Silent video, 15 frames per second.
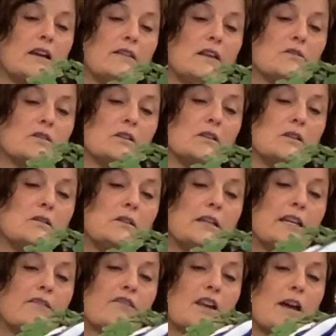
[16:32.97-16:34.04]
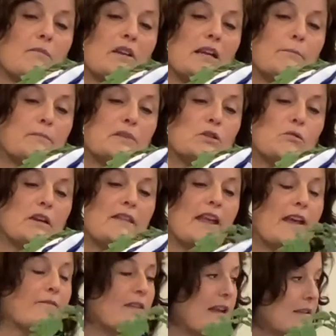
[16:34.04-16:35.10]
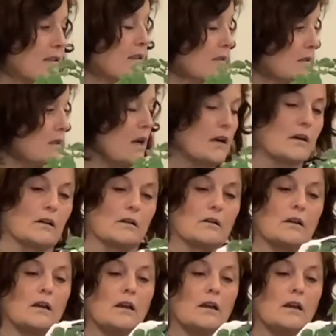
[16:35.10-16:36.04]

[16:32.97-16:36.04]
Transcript: and there's a little leaf coming up between that. That's a sucker.